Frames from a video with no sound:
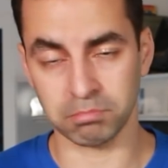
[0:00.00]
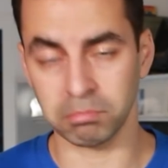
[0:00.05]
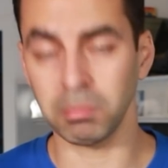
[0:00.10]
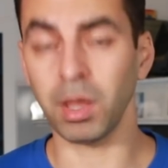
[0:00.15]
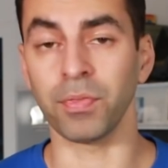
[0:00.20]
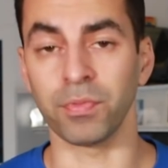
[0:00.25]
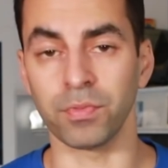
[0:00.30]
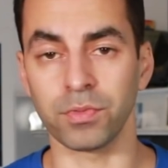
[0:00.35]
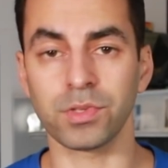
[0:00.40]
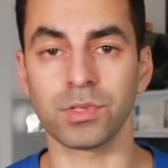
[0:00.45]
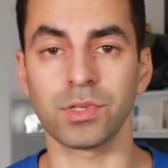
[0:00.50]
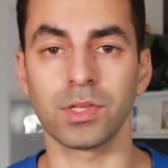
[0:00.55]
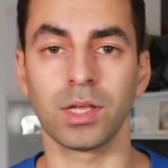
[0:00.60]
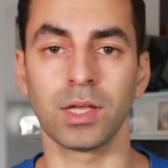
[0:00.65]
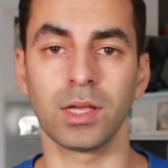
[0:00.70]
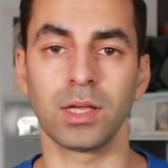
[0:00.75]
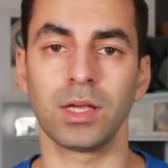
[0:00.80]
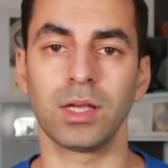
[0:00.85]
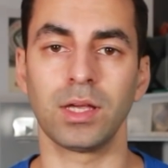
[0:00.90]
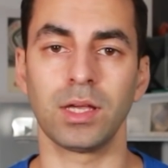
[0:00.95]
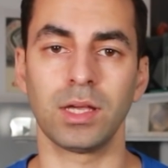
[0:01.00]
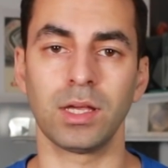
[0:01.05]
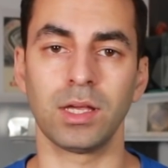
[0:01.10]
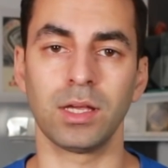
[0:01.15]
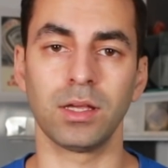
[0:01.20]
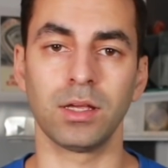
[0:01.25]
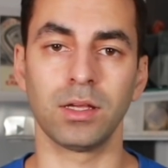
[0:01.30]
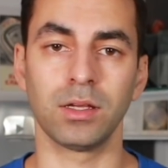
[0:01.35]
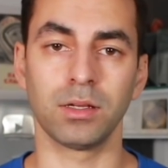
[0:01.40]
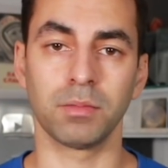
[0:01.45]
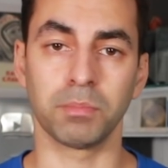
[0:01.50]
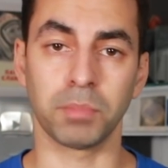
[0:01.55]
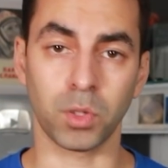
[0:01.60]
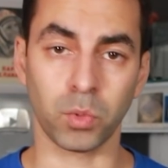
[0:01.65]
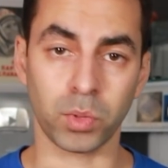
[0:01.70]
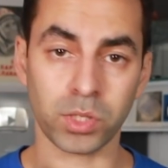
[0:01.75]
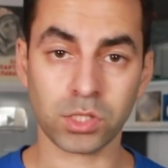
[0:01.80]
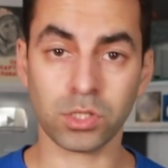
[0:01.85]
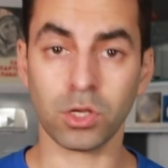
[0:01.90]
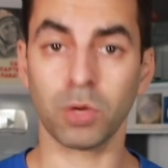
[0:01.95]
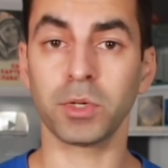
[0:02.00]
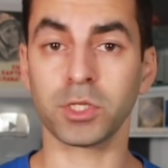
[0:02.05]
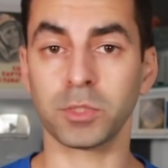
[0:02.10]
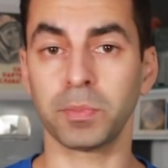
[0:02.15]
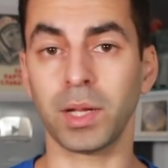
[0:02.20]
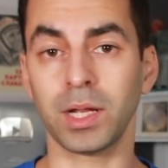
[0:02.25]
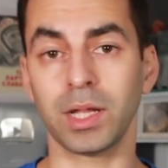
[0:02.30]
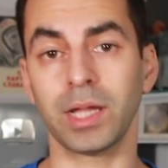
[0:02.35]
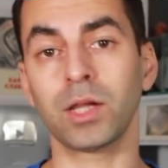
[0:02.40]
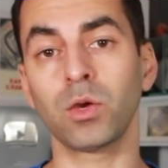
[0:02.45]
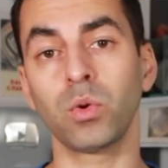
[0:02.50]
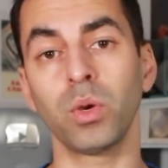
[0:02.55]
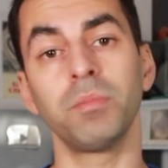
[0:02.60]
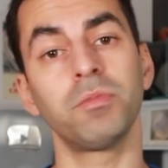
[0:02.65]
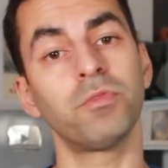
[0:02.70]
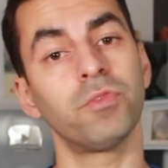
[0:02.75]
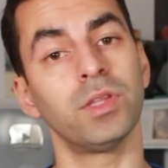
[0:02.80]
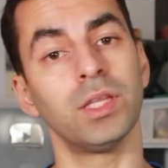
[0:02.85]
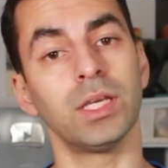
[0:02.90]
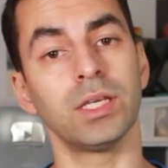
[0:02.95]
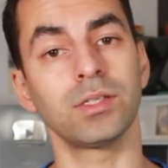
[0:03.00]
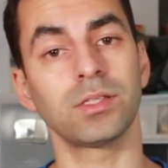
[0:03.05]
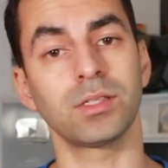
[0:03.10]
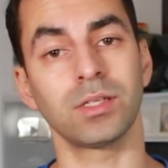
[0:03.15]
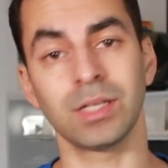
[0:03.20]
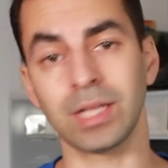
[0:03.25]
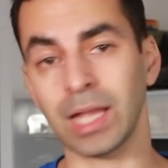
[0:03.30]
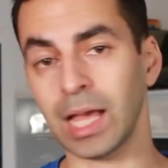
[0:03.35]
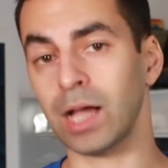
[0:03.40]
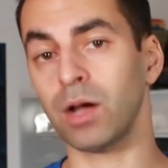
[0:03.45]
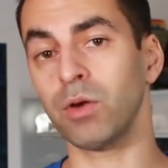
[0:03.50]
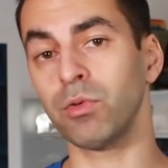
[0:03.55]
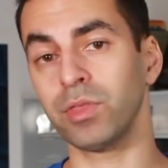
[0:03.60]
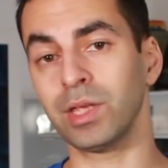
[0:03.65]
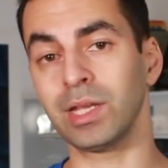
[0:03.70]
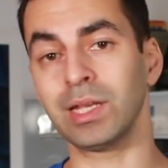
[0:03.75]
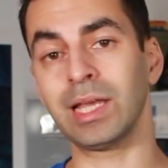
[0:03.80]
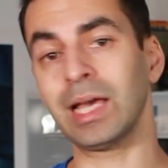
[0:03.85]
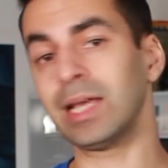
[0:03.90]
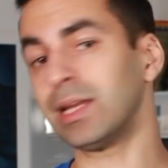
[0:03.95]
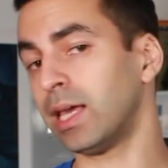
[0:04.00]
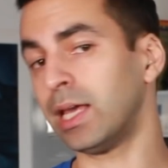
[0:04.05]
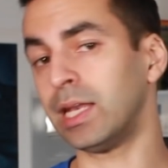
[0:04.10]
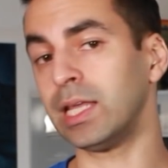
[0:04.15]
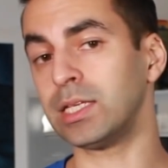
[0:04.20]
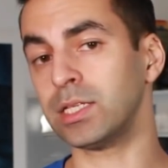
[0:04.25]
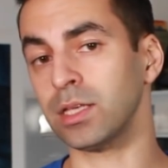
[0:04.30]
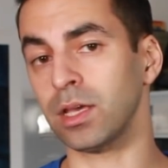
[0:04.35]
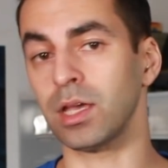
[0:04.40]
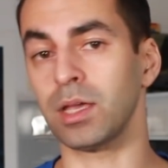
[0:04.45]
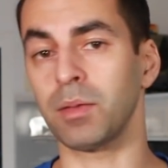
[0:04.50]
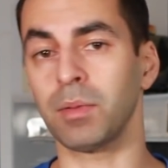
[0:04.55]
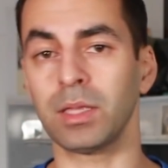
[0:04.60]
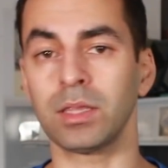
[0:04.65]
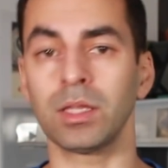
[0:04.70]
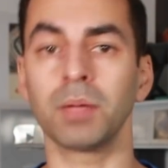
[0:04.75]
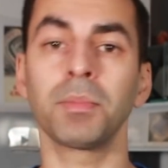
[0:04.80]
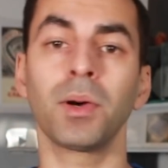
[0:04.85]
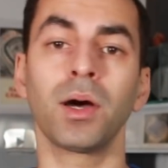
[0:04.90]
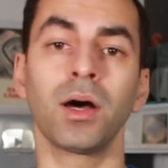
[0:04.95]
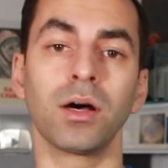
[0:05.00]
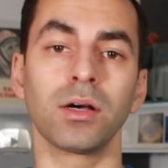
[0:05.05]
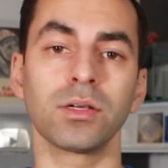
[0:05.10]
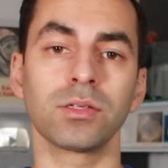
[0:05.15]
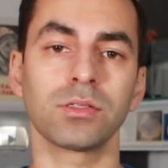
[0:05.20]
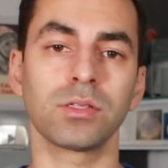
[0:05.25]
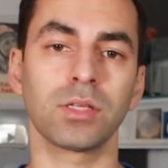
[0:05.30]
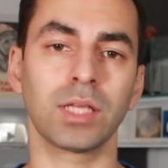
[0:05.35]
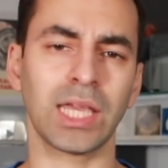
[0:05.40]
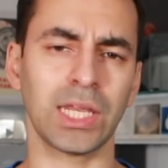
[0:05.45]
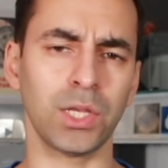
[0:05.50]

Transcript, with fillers: months, but we're so much better equipped for this now than at any time in the past.